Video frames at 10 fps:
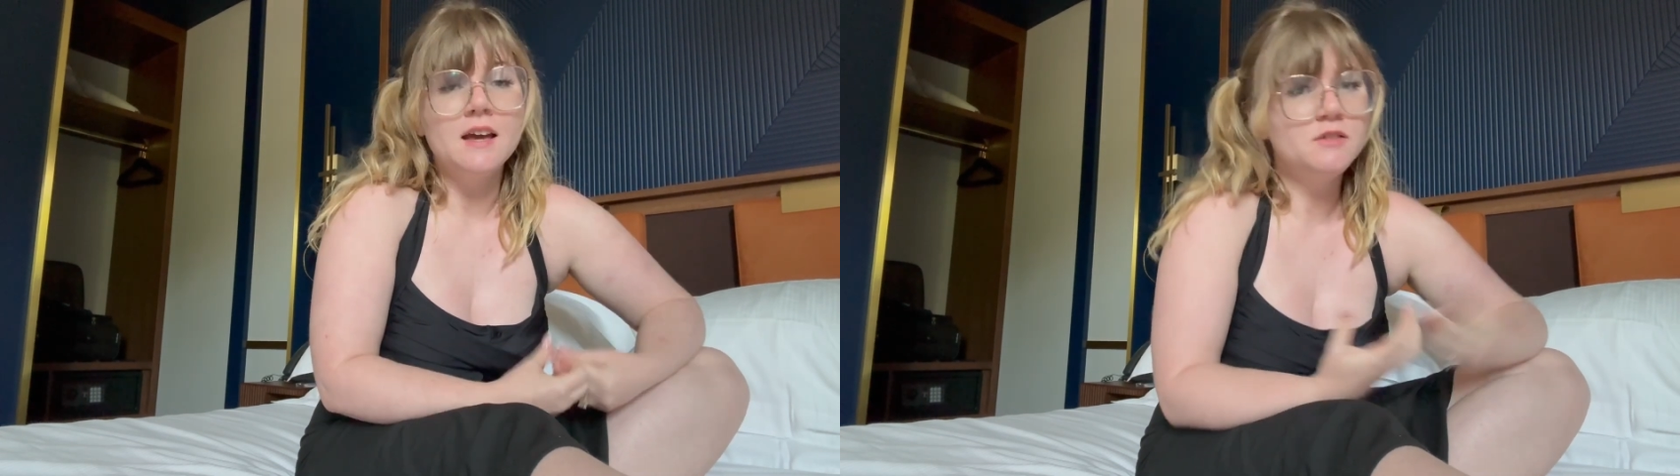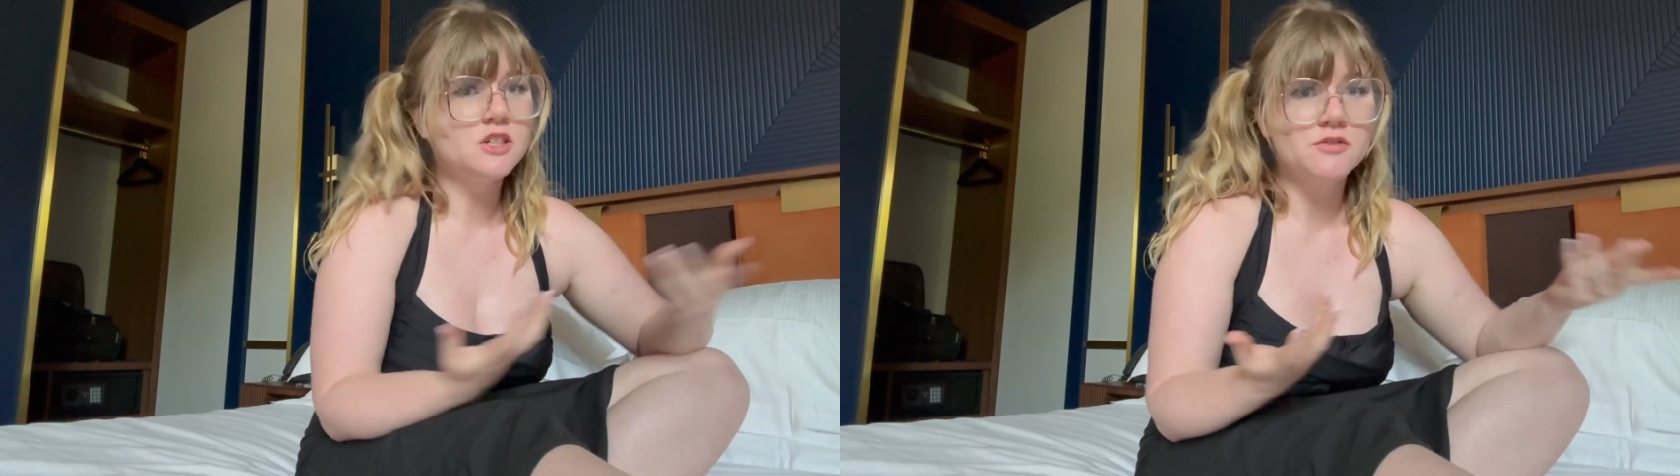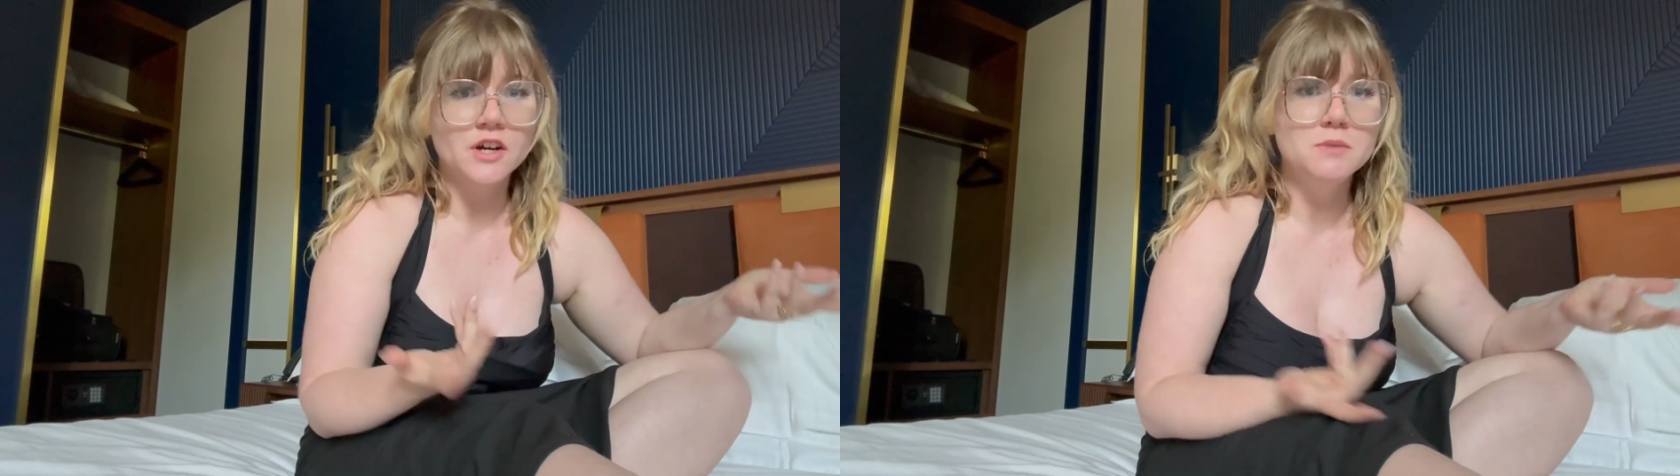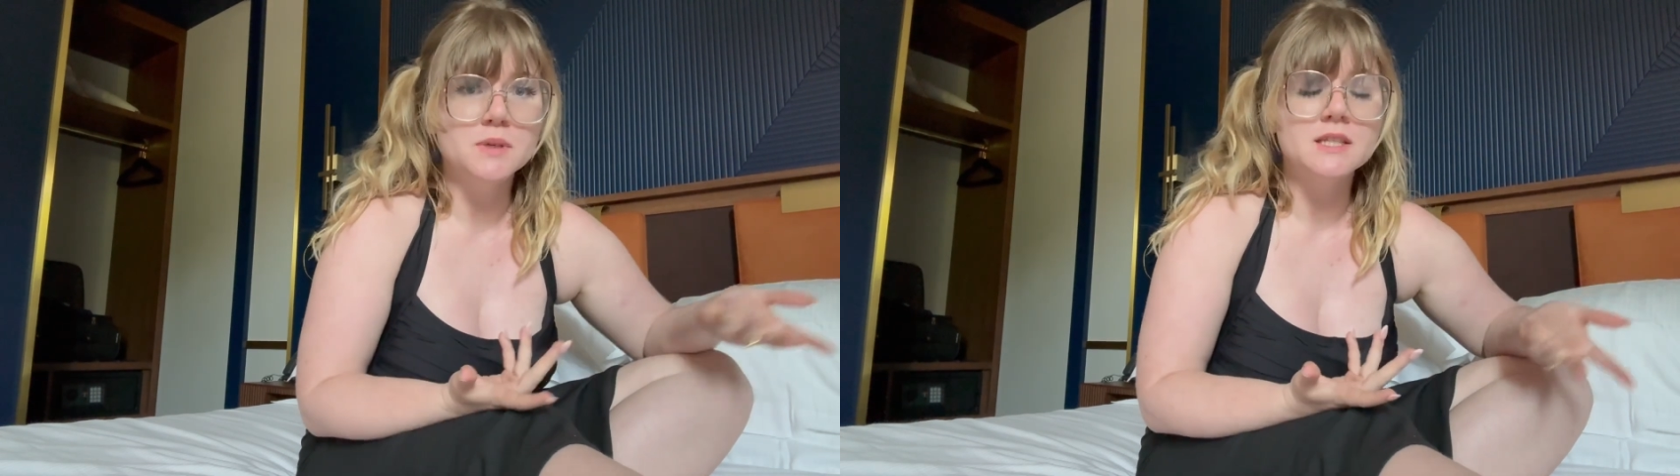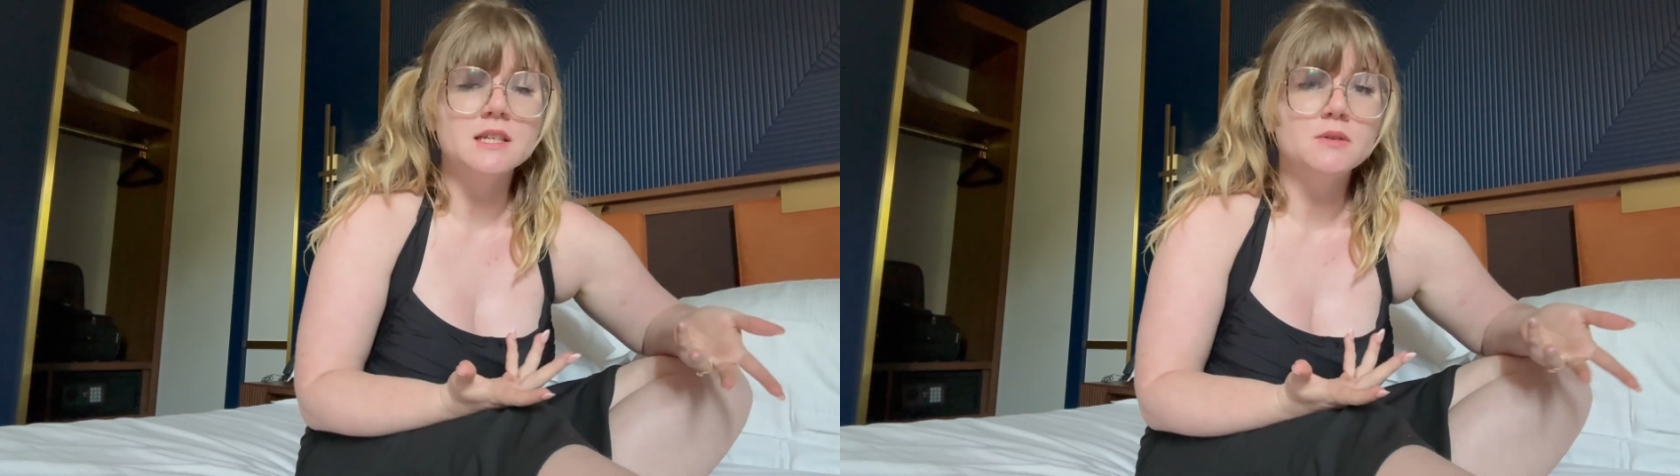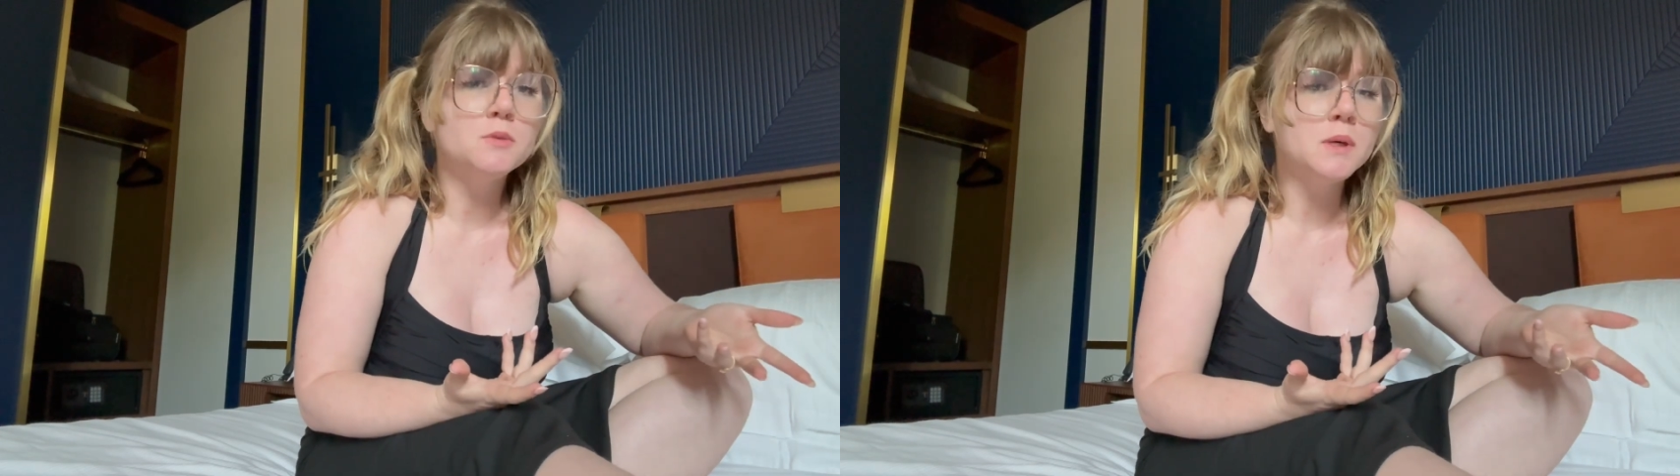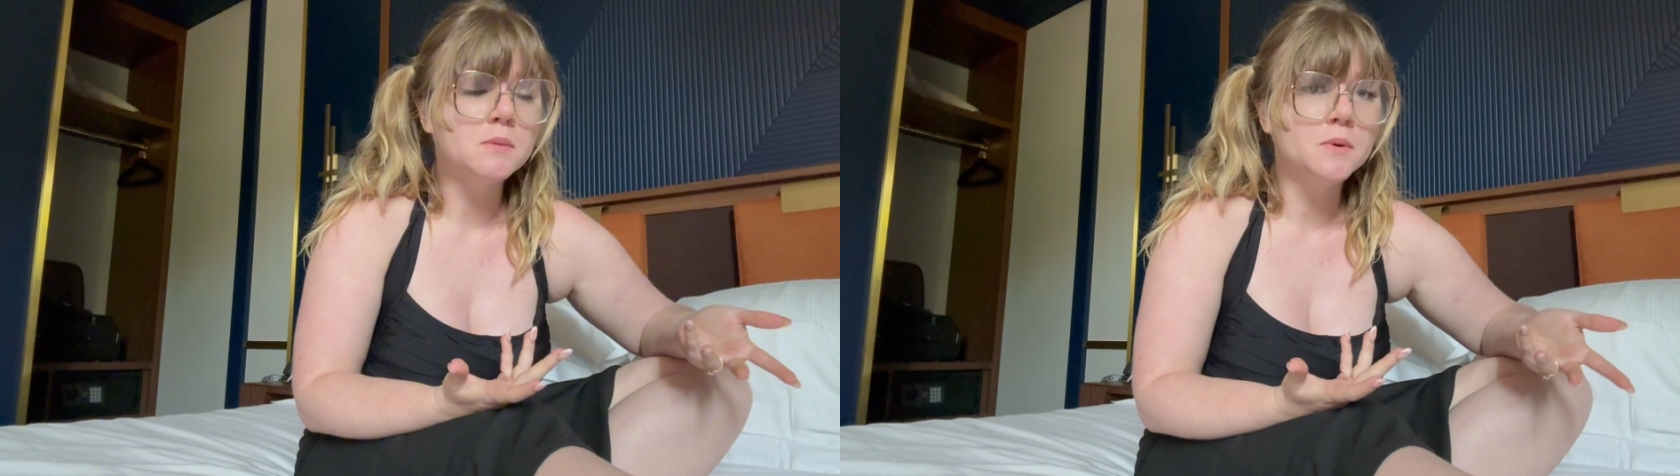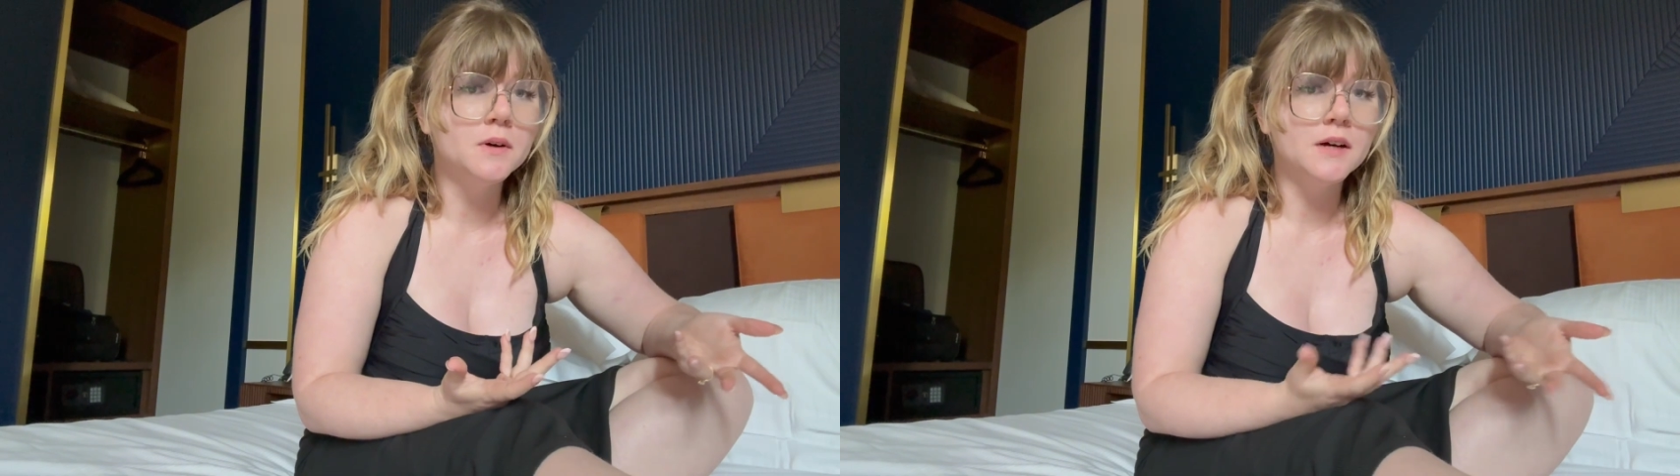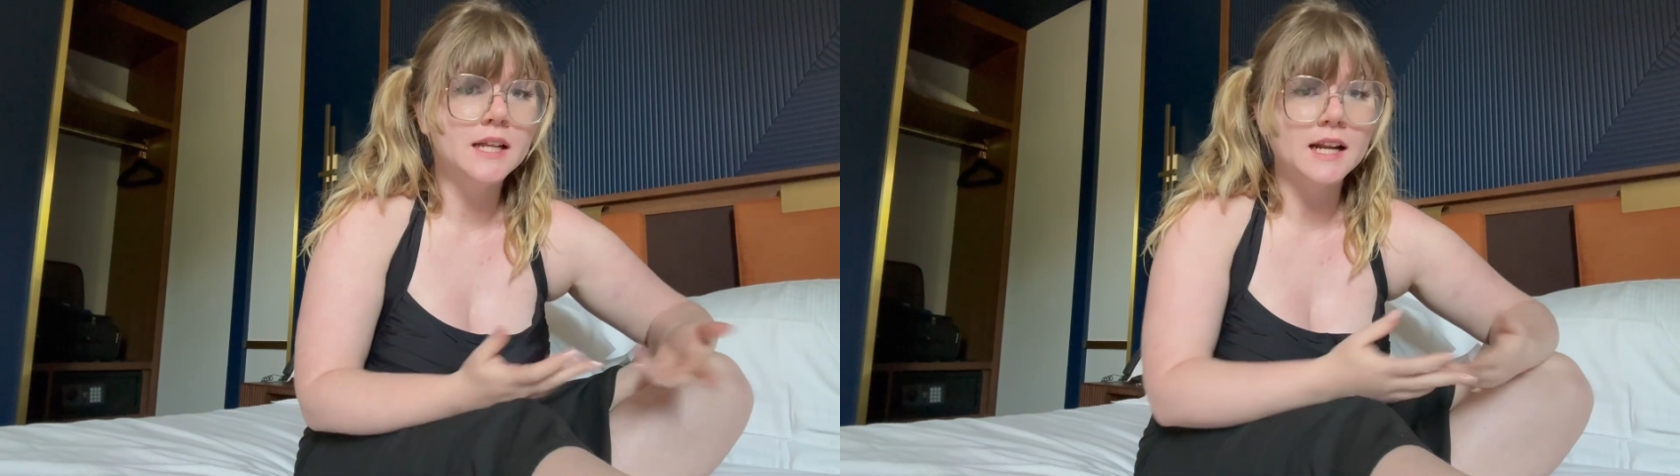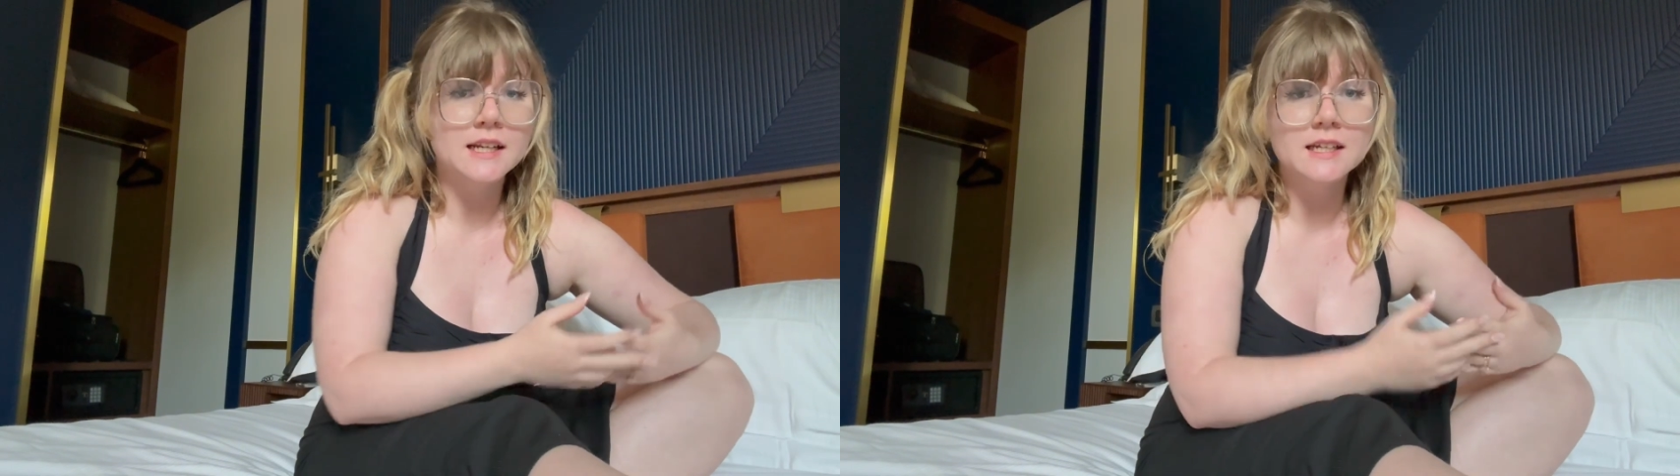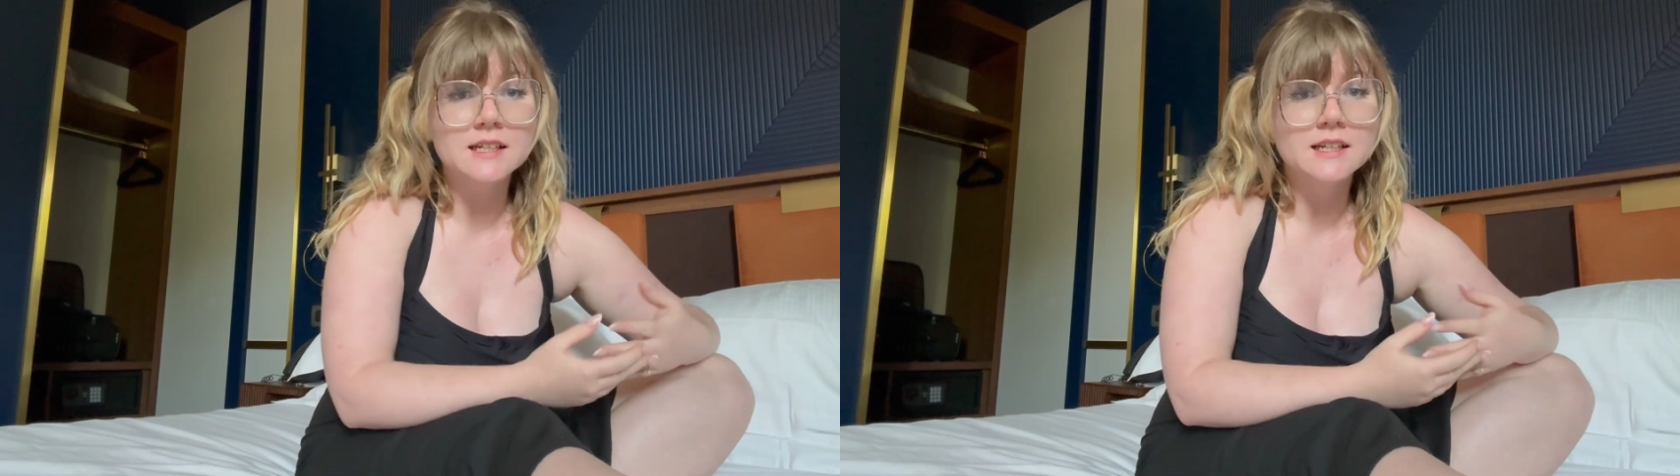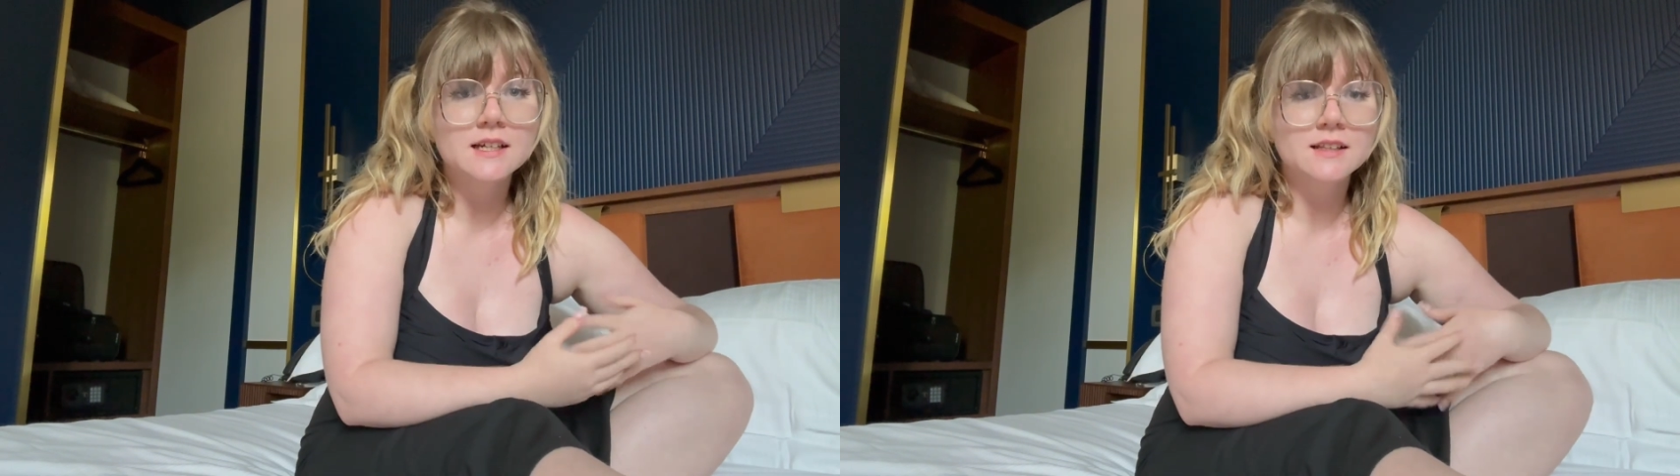and just very busy with people. And I need